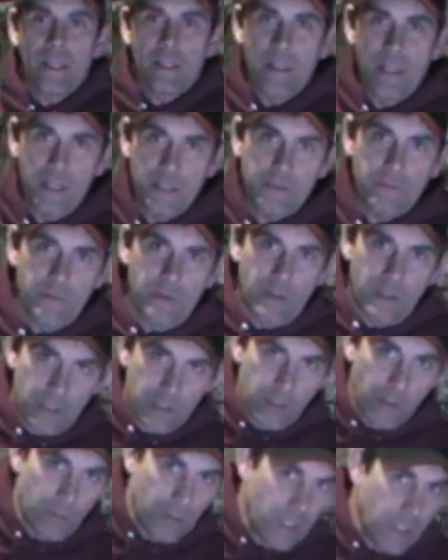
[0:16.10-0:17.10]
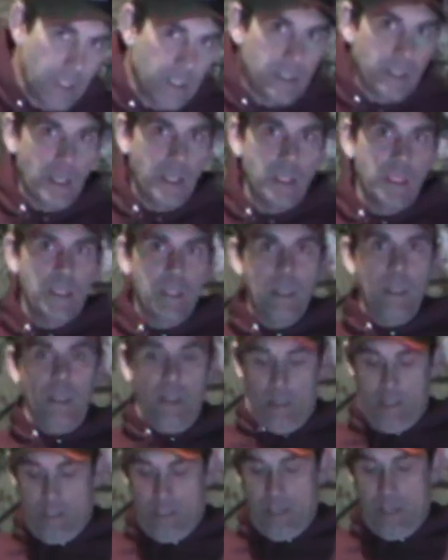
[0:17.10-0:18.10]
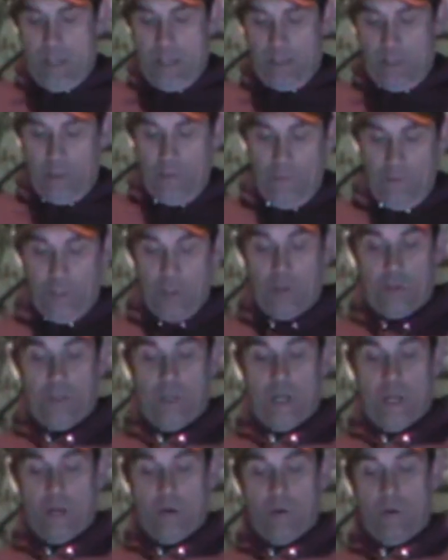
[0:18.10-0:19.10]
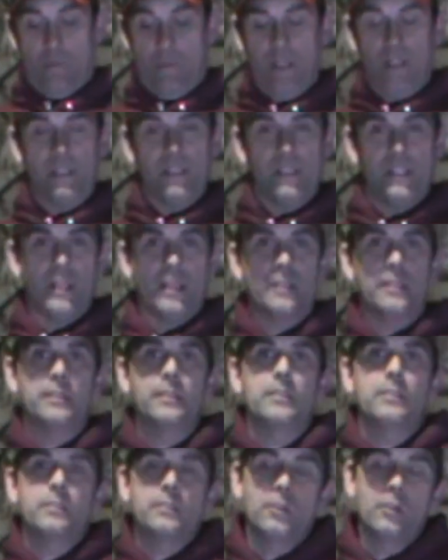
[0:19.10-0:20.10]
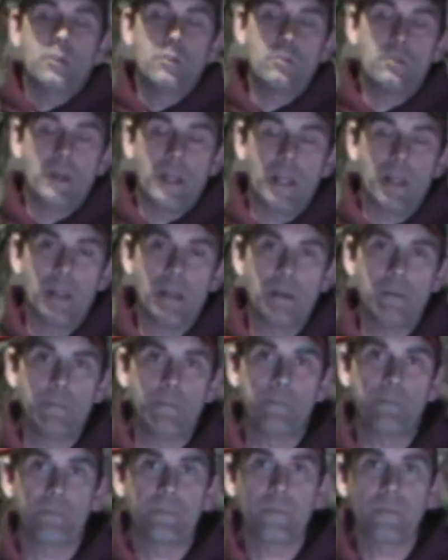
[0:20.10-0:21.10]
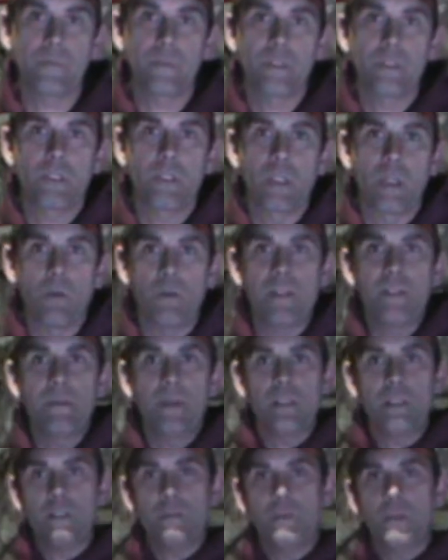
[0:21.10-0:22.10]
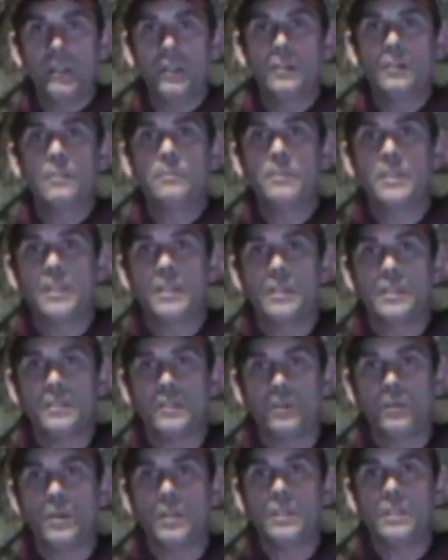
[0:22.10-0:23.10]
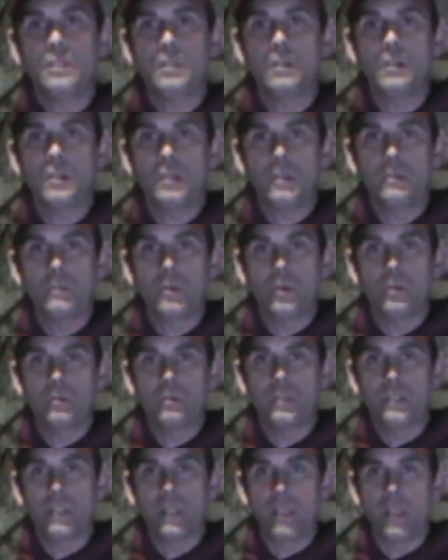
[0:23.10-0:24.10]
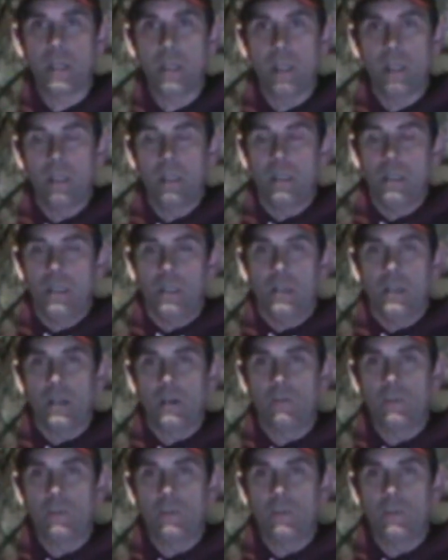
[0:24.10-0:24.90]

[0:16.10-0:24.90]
thanks for tuning in to Nova Scotia Hardcore Metal Detecting. So I want to make this video because I wanted to talk about, I